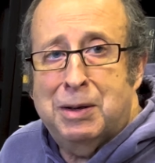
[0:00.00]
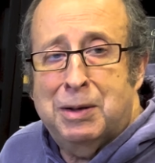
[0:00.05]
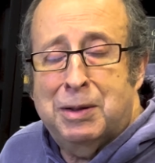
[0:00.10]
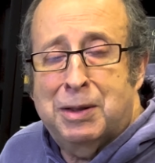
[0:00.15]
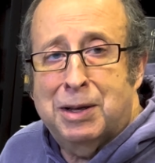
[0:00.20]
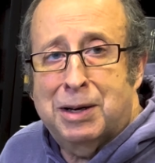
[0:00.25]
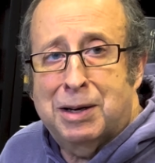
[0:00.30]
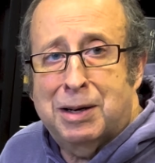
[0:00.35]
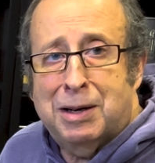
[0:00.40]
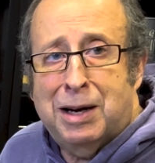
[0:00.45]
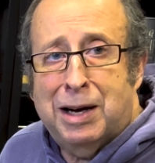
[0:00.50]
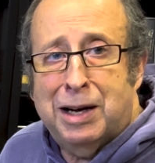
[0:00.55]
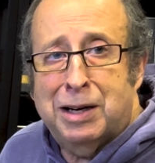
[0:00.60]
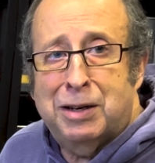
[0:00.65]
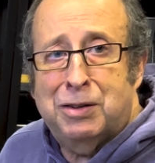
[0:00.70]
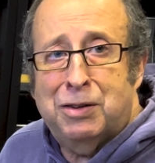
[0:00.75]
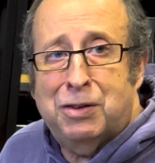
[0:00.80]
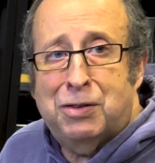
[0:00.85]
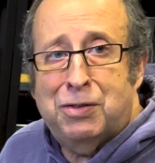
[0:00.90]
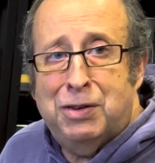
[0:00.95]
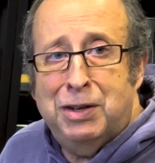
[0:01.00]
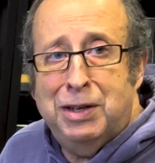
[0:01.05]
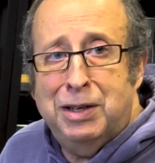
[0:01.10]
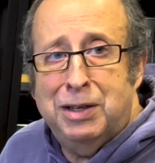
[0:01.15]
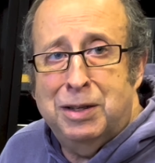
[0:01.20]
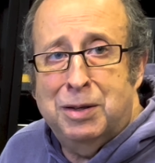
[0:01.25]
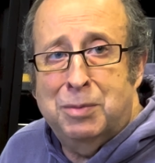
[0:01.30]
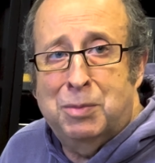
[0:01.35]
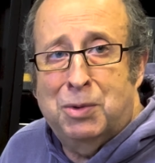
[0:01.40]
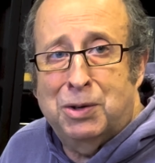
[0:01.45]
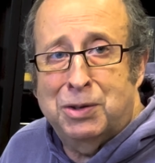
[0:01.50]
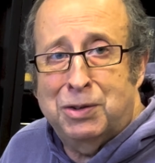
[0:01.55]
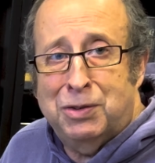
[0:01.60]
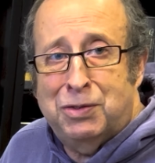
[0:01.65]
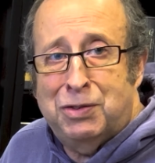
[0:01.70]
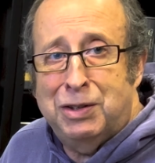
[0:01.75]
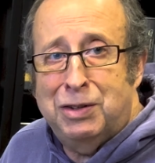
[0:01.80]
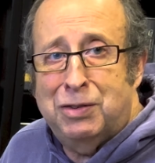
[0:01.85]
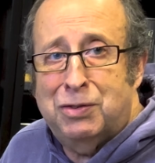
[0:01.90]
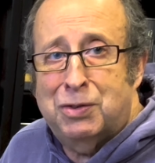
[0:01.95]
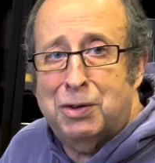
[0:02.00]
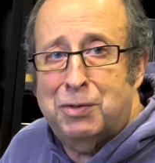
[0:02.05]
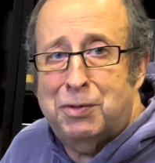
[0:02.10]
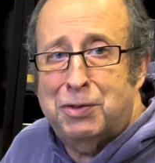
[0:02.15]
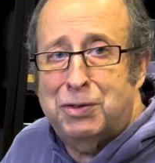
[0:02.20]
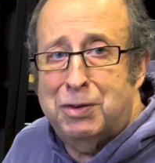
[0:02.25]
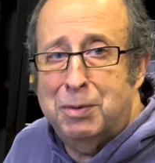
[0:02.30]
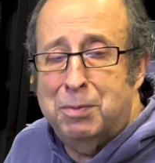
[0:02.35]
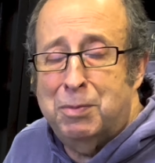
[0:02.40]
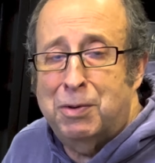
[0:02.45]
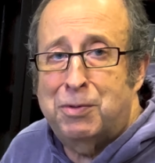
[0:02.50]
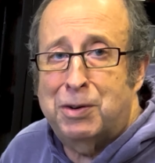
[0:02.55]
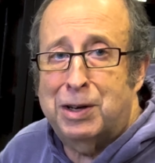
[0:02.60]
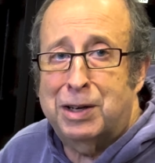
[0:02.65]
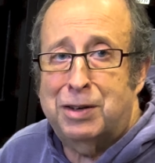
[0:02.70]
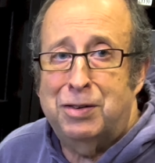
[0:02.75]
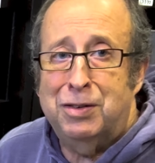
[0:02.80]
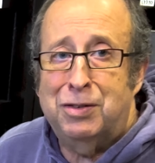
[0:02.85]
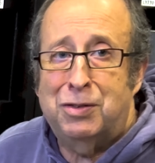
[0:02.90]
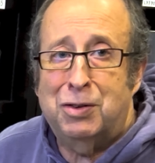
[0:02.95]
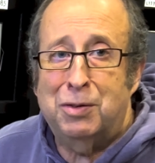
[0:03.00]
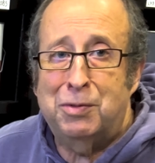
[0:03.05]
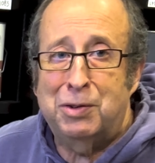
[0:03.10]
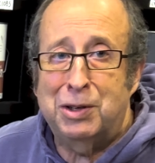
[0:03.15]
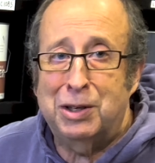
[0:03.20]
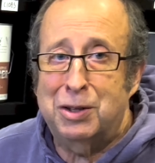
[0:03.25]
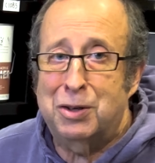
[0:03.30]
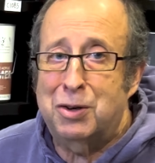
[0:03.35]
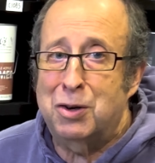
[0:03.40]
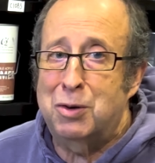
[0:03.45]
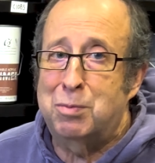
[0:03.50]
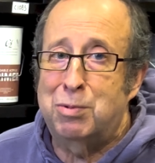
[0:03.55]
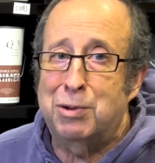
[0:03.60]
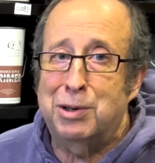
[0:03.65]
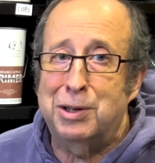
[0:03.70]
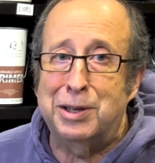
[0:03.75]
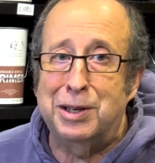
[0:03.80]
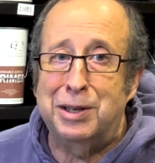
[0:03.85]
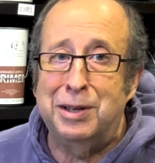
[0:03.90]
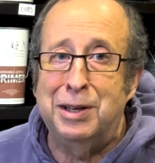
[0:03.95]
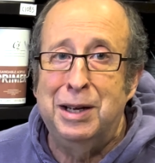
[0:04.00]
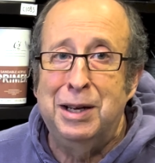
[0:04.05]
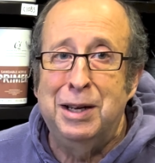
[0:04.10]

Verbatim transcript: the higher the sheen, the more you see surface imperfection. So if you're going to go Brilliant,